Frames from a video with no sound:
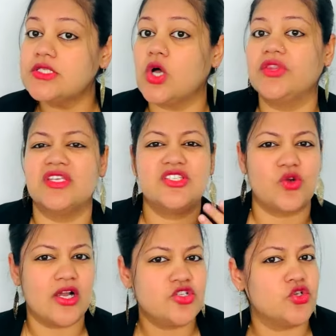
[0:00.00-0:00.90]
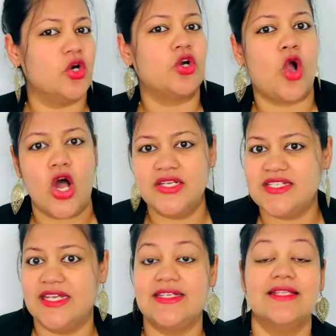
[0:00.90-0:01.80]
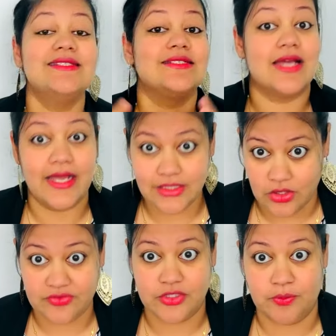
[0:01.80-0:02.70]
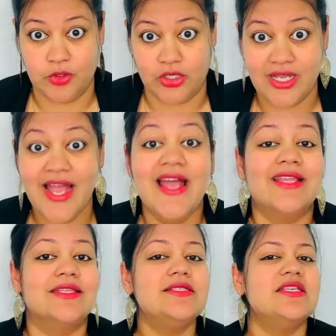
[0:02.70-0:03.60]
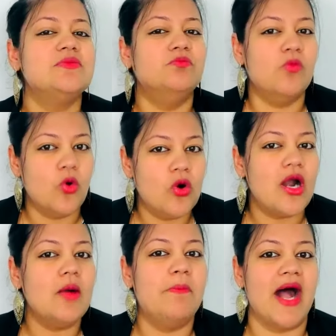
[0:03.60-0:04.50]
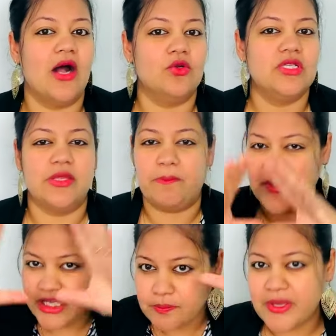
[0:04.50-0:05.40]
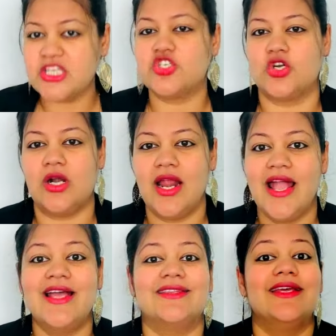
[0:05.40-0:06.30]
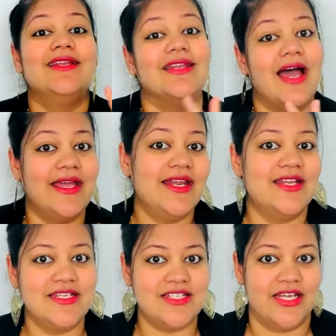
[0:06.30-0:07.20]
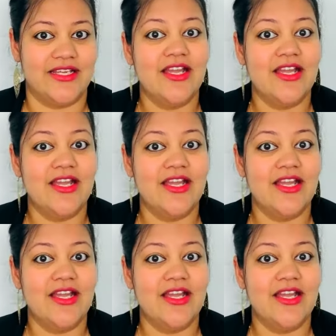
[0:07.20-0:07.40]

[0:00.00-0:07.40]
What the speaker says: on the structure, content, and style of the book. This is more about the big picture than line editing